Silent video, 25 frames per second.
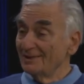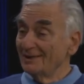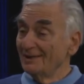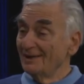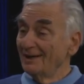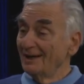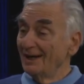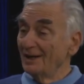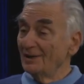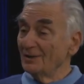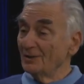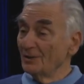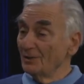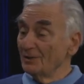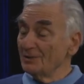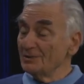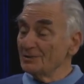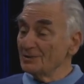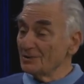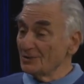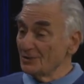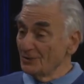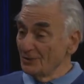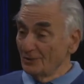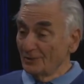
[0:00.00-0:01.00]
And
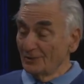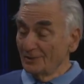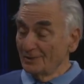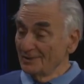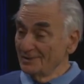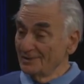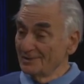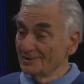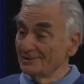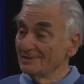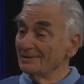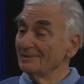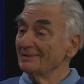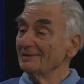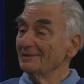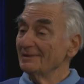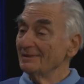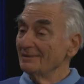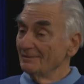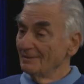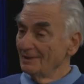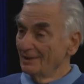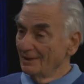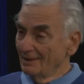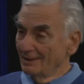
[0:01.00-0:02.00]
good stewards
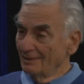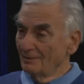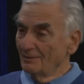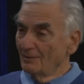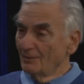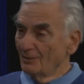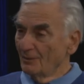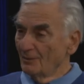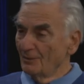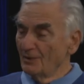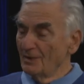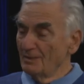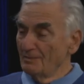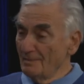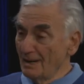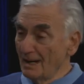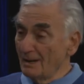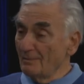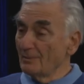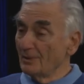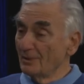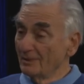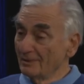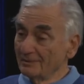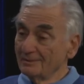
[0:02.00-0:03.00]

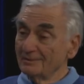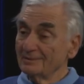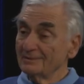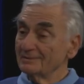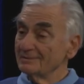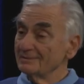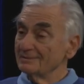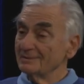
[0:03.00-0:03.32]
remember